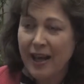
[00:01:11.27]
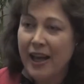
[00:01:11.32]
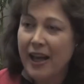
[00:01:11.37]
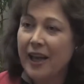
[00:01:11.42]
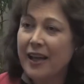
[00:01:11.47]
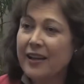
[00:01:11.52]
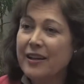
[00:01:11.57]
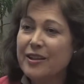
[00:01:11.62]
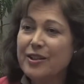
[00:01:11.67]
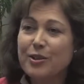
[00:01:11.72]

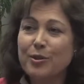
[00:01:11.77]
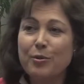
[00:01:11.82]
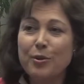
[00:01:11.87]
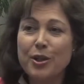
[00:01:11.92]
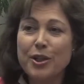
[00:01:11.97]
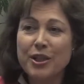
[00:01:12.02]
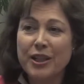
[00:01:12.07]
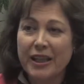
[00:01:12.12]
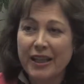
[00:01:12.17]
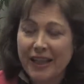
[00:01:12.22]
and it is
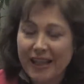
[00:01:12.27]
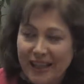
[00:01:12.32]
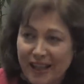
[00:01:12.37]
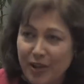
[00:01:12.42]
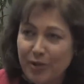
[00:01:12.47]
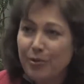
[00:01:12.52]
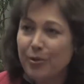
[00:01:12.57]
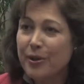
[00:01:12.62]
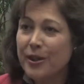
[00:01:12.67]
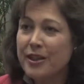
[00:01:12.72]
going to
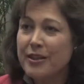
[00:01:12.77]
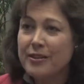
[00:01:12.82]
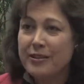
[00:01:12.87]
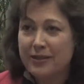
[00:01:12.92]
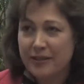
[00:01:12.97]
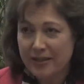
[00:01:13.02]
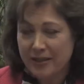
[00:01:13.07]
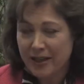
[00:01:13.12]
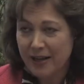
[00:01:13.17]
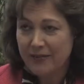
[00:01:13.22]
increase
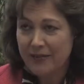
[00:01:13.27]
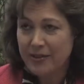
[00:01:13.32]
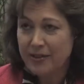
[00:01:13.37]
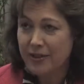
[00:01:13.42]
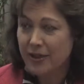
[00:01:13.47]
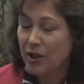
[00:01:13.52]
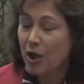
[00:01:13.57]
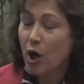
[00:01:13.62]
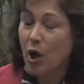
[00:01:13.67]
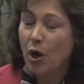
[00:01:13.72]
the
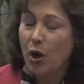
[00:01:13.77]
deficit.